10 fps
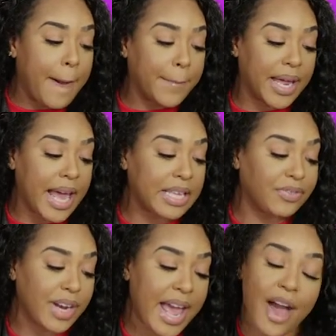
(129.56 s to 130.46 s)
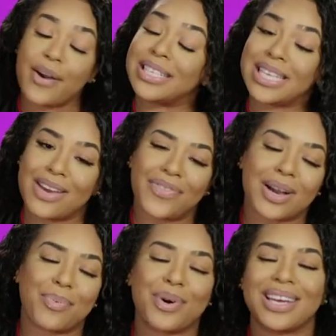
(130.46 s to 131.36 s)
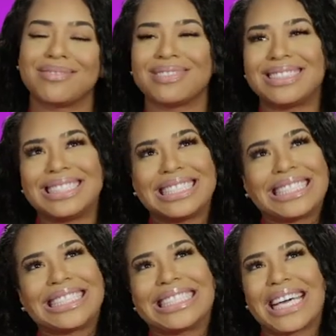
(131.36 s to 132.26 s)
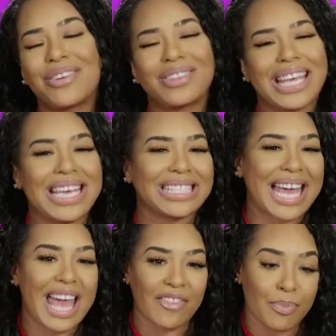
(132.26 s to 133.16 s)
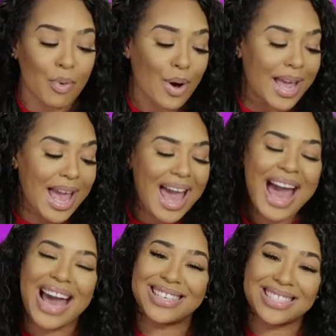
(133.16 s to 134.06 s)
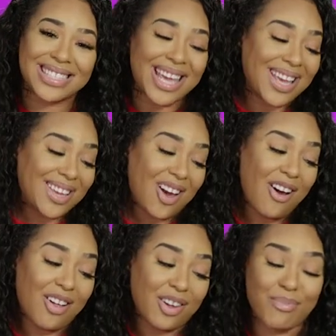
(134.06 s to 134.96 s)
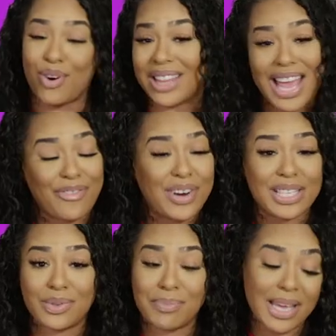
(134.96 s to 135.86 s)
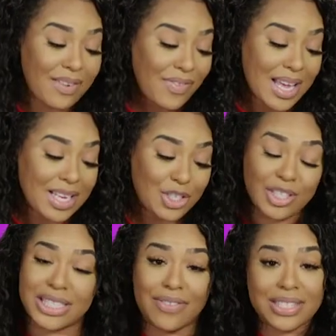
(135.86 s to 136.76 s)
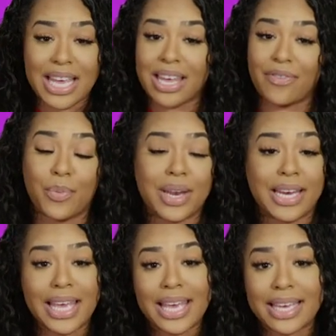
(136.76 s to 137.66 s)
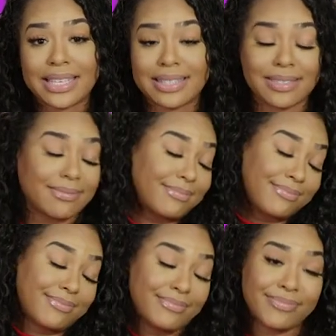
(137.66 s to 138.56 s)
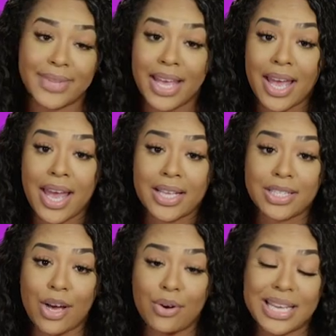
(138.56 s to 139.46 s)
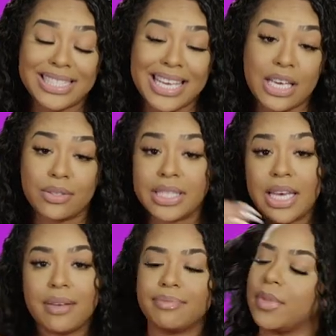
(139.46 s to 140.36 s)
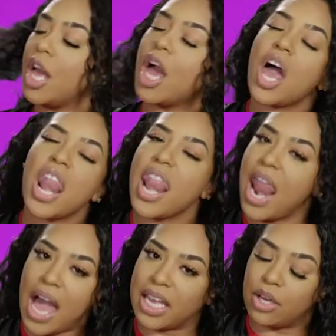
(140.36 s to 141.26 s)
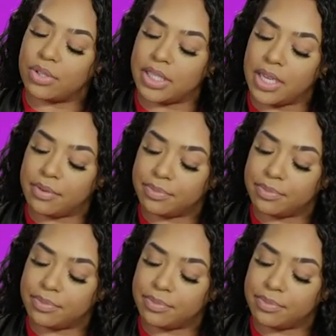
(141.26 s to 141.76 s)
But as for now, is he a boy? Well, I don't think he's an F-boy. I just think y'all are more like friends with benefits. You just have to take it for what it is. So, is he guilty? Not guilty.